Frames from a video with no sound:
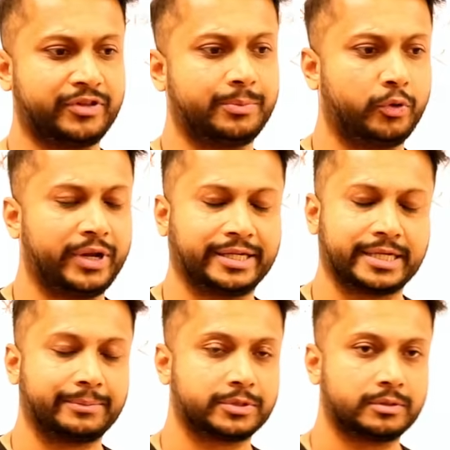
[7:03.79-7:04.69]
for the board
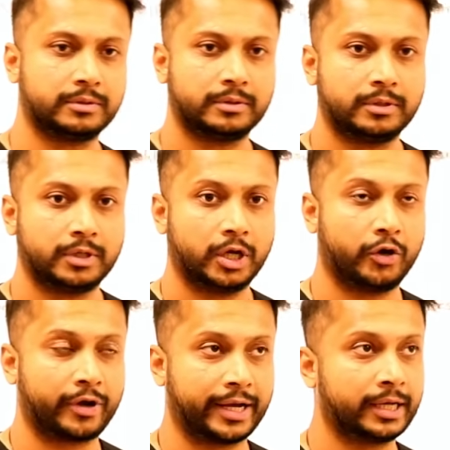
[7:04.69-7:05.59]
exams,
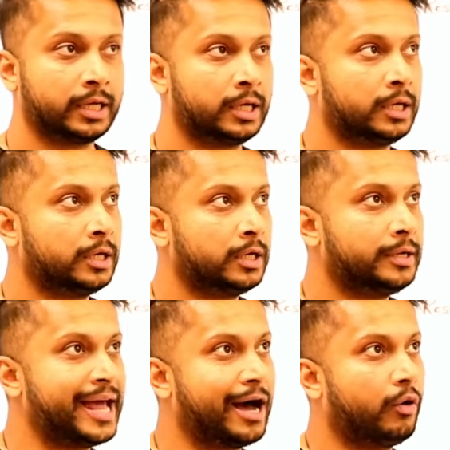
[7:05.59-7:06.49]
okay?
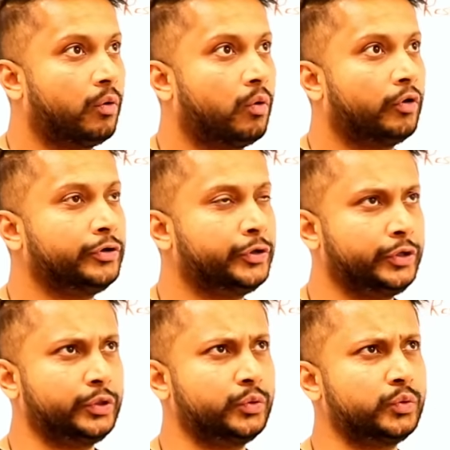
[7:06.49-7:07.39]
Now, do
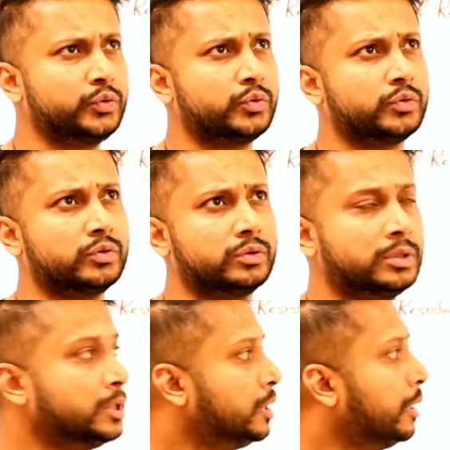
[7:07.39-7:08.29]
you
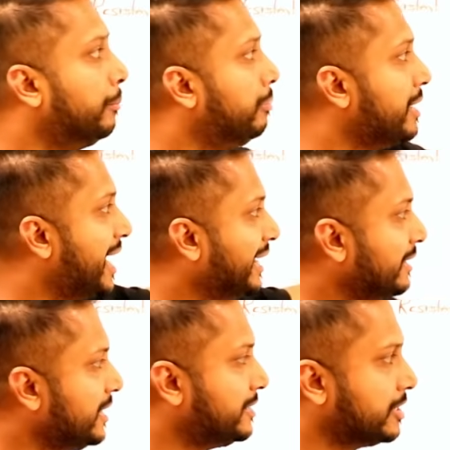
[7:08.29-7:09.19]

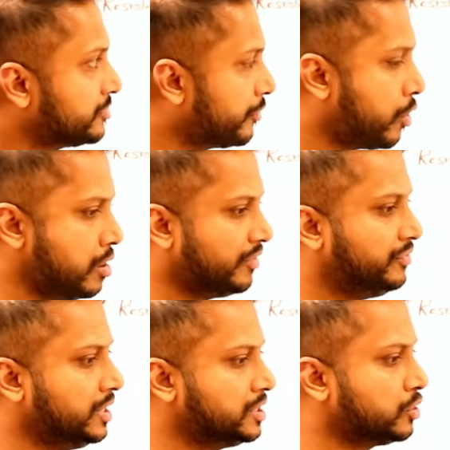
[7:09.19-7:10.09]
blindly test for all
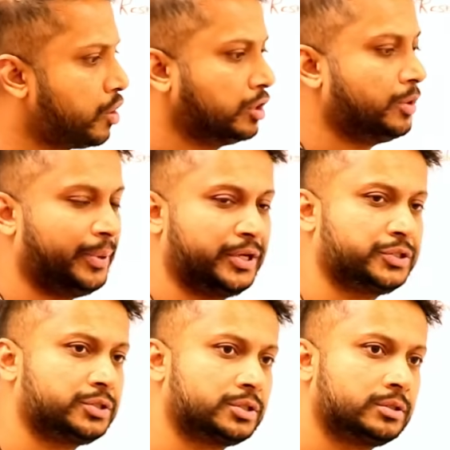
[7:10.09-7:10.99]
of these on all your
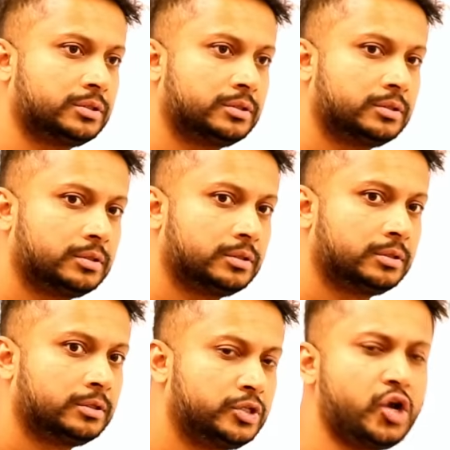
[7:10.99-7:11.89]
patients?
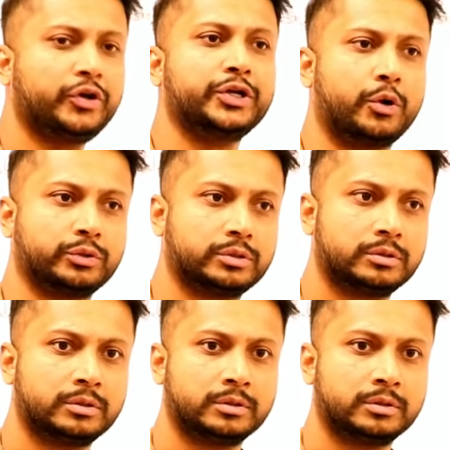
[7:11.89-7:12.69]
No, you don't.